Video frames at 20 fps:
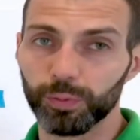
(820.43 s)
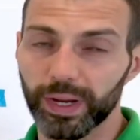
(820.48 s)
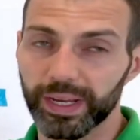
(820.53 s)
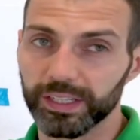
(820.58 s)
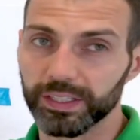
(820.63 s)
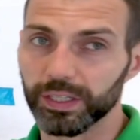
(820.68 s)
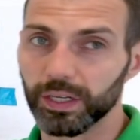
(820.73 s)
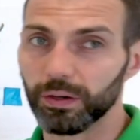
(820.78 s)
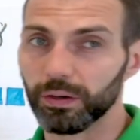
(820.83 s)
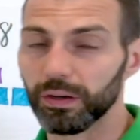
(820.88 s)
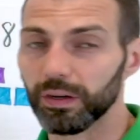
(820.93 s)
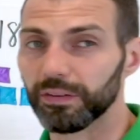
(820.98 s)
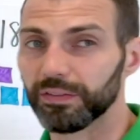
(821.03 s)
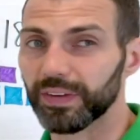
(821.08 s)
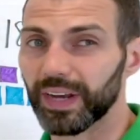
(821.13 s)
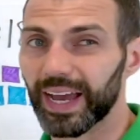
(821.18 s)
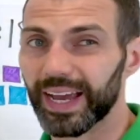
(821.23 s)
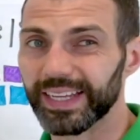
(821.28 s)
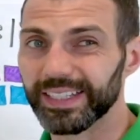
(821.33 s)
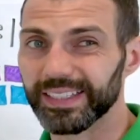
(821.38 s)
ratio of
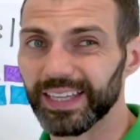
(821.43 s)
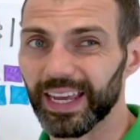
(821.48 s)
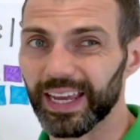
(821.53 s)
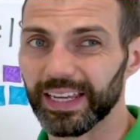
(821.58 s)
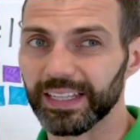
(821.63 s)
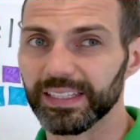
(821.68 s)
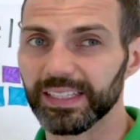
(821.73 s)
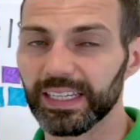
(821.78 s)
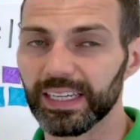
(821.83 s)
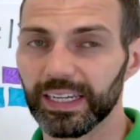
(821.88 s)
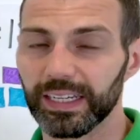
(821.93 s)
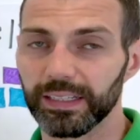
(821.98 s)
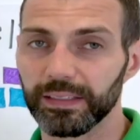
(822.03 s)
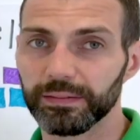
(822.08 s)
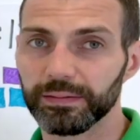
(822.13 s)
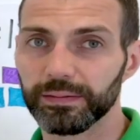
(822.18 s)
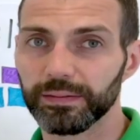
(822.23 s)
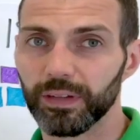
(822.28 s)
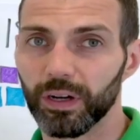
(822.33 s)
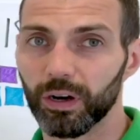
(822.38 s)
9 to
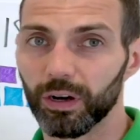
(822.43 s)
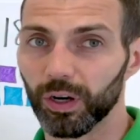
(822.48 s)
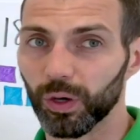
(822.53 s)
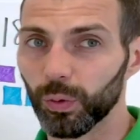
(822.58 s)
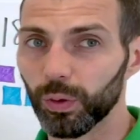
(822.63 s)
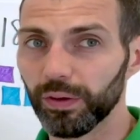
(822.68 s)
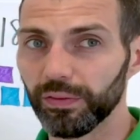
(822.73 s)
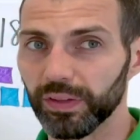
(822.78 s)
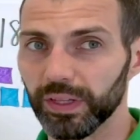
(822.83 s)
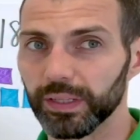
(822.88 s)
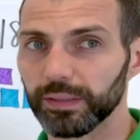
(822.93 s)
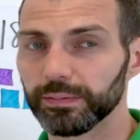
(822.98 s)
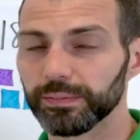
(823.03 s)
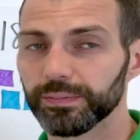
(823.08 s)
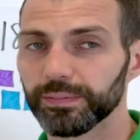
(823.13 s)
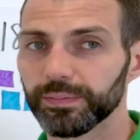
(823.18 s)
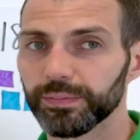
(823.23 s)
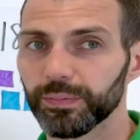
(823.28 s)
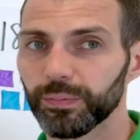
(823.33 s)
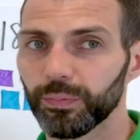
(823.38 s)
18 are equivalent
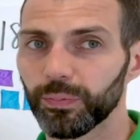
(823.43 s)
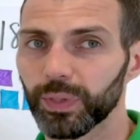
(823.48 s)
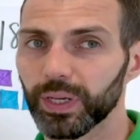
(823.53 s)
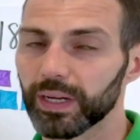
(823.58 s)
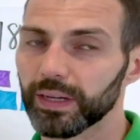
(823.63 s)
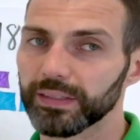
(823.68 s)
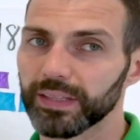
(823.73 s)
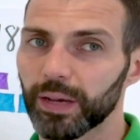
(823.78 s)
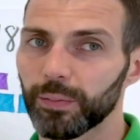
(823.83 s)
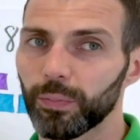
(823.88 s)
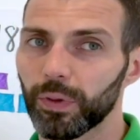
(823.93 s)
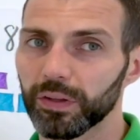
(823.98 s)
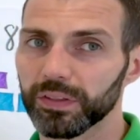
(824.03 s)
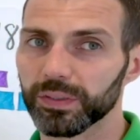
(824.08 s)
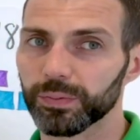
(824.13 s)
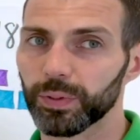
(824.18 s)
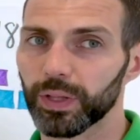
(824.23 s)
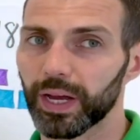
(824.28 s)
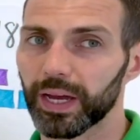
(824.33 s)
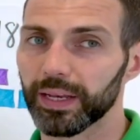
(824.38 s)
because I
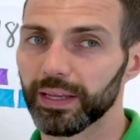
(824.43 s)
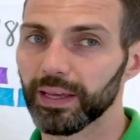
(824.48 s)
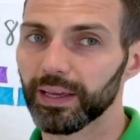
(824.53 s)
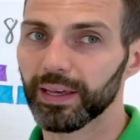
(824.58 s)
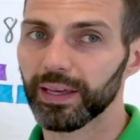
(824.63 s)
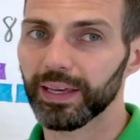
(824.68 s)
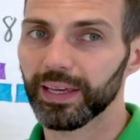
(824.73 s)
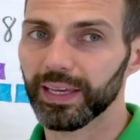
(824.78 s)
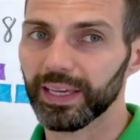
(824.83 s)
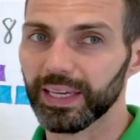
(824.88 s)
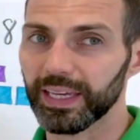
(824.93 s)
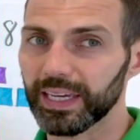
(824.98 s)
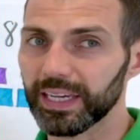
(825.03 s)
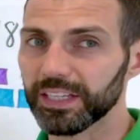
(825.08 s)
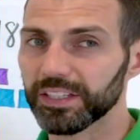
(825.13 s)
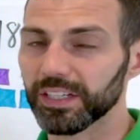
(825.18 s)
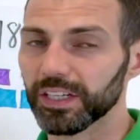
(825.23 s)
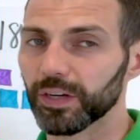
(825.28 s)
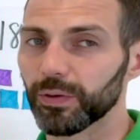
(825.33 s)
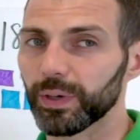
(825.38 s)
multiplied
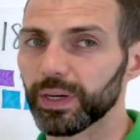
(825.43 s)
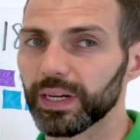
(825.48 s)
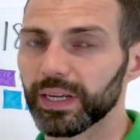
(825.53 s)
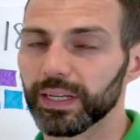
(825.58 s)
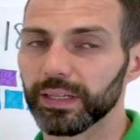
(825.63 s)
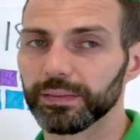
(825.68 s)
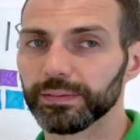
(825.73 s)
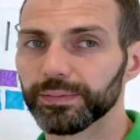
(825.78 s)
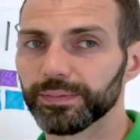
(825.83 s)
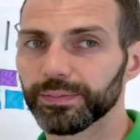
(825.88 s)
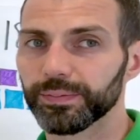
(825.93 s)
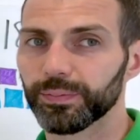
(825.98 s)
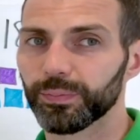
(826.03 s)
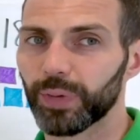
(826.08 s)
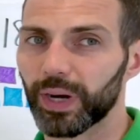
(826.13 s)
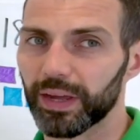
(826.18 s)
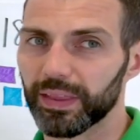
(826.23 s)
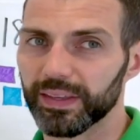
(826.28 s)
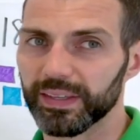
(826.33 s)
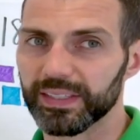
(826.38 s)
each ingredient
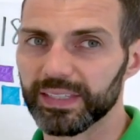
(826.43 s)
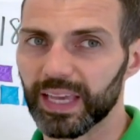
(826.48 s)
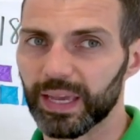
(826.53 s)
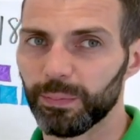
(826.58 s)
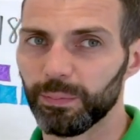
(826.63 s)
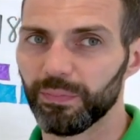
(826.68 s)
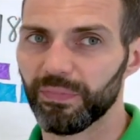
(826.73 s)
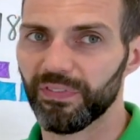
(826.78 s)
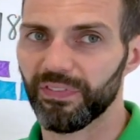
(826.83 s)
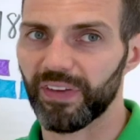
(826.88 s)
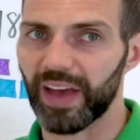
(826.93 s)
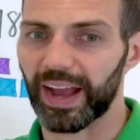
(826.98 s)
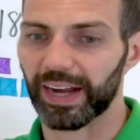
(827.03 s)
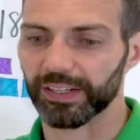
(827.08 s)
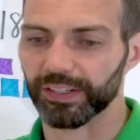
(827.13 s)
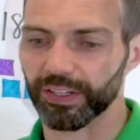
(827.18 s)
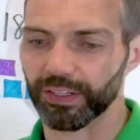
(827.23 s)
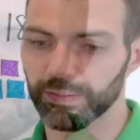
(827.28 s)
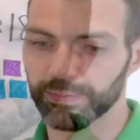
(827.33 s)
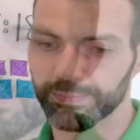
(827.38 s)
by the same
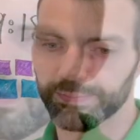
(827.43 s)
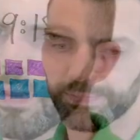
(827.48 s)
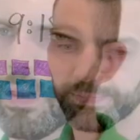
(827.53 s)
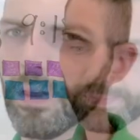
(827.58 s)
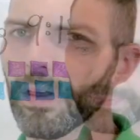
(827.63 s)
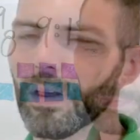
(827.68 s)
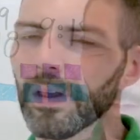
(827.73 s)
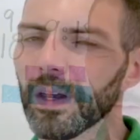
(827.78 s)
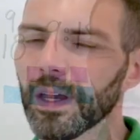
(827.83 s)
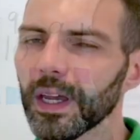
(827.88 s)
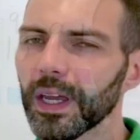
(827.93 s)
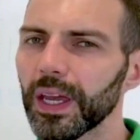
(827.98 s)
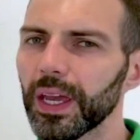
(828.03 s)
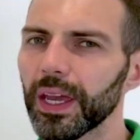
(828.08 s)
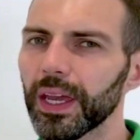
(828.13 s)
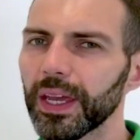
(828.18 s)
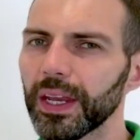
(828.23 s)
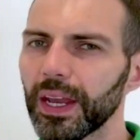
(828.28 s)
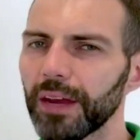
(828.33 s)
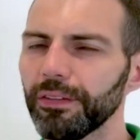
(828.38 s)
factor.
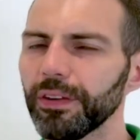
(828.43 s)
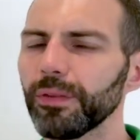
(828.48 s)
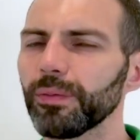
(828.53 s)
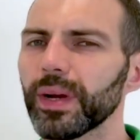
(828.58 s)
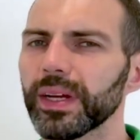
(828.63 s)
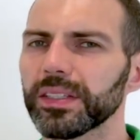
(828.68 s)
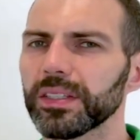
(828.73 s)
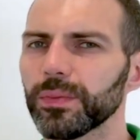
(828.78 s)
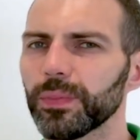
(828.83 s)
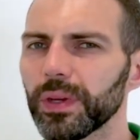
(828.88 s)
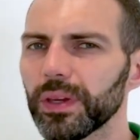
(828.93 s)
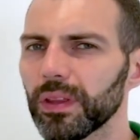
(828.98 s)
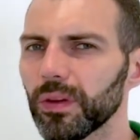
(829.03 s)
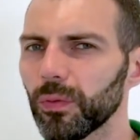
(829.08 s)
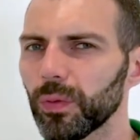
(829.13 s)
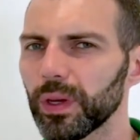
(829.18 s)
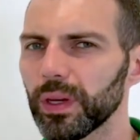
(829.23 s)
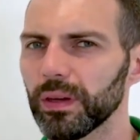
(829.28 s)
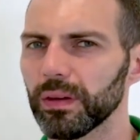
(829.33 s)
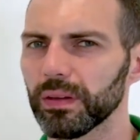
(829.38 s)
In every recipe
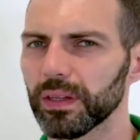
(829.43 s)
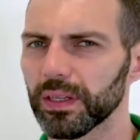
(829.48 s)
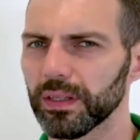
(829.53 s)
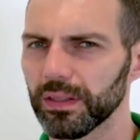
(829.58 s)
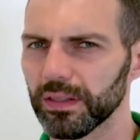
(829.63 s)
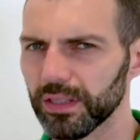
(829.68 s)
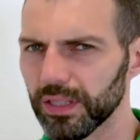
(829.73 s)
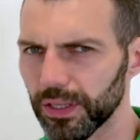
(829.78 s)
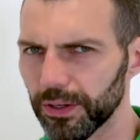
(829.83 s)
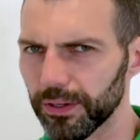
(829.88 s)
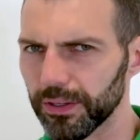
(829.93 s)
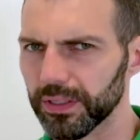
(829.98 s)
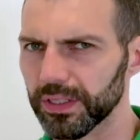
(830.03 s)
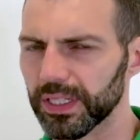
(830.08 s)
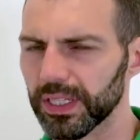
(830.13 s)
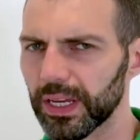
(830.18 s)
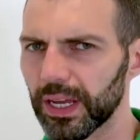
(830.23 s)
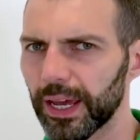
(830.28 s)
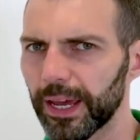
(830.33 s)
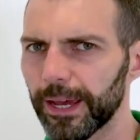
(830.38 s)
that we considered
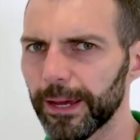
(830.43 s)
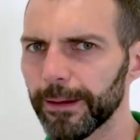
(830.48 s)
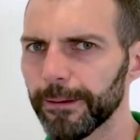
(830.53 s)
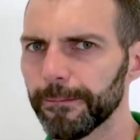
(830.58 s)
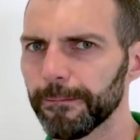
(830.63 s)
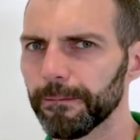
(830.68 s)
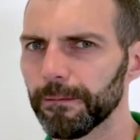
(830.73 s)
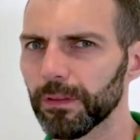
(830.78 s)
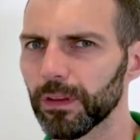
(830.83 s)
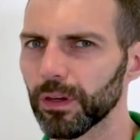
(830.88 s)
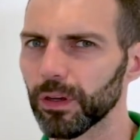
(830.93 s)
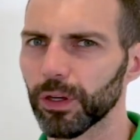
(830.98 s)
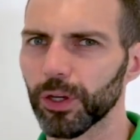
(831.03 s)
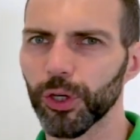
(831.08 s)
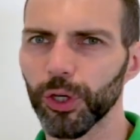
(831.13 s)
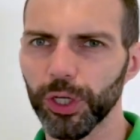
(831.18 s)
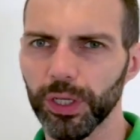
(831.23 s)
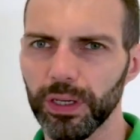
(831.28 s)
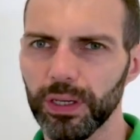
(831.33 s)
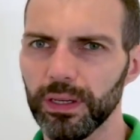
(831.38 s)
today, the
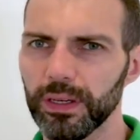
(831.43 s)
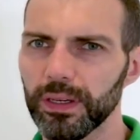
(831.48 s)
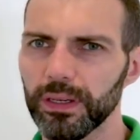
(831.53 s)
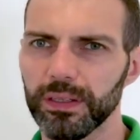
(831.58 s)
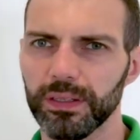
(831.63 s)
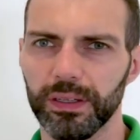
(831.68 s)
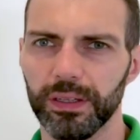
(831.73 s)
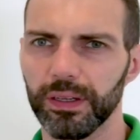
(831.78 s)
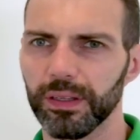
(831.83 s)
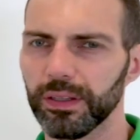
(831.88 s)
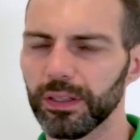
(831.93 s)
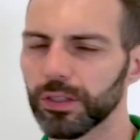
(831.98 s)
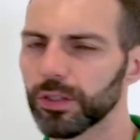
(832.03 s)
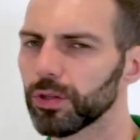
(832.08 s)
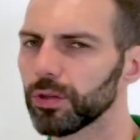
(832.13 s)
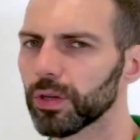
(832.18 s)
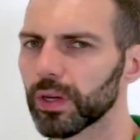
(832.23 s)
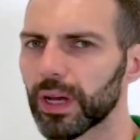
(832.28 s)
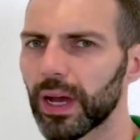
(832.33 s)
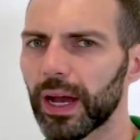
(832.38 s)
cookies and the
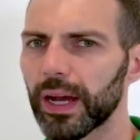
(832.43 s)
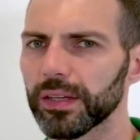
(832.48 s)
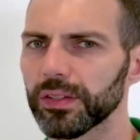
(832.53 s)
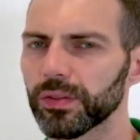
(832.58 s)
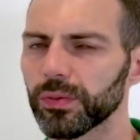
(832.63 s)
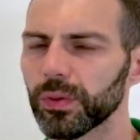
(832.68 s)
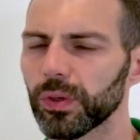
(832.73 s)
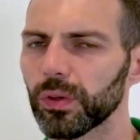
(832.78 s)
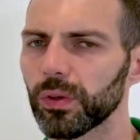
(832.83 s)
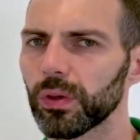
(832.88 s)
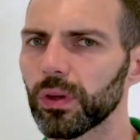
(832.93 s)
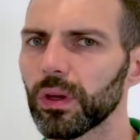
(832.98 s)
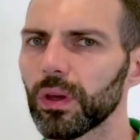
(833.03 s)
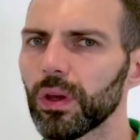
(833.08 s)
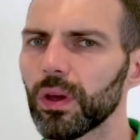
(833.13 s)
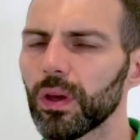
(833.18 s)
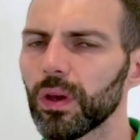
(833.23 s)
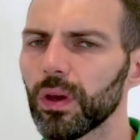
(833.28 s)
tuna casserole,